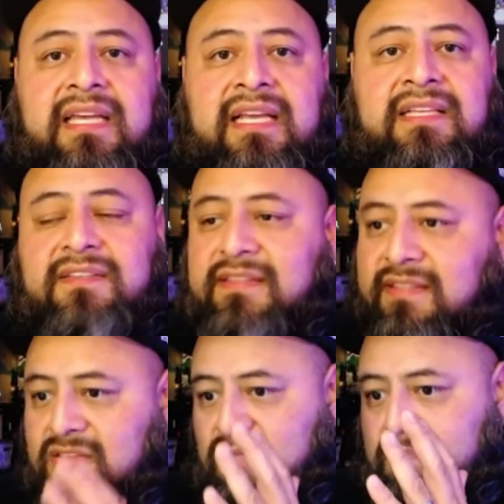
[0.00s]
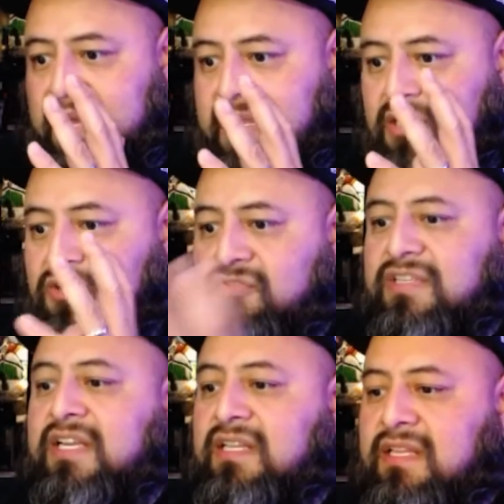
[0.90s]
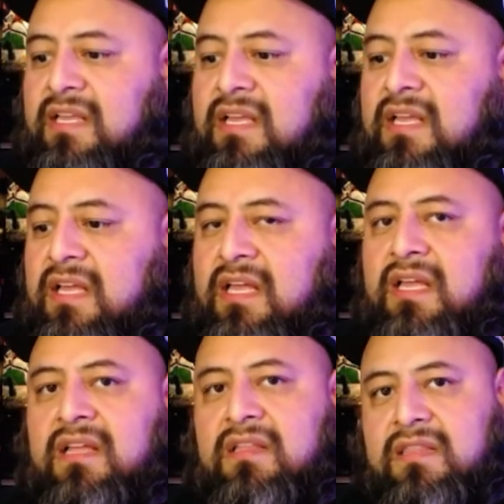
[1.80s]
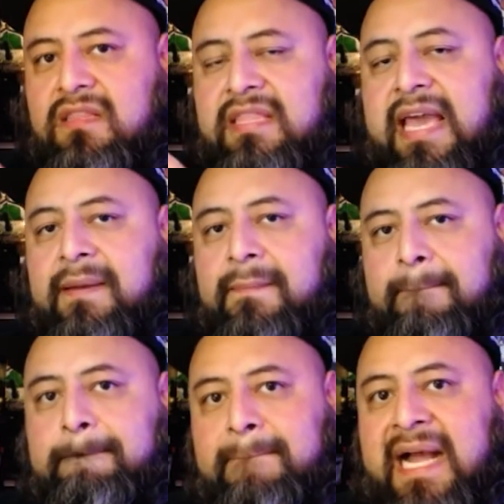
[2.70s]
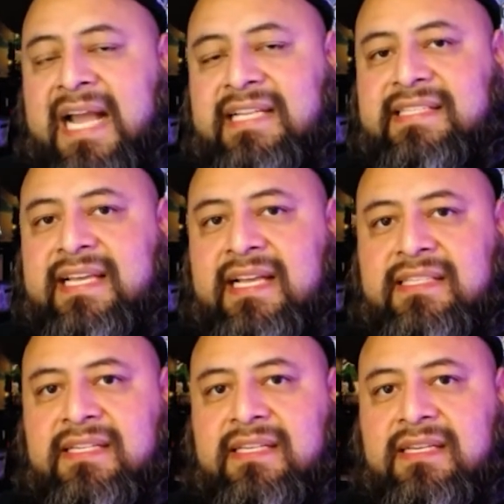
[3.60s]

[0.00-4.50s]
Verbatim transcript: And so by using that mindset,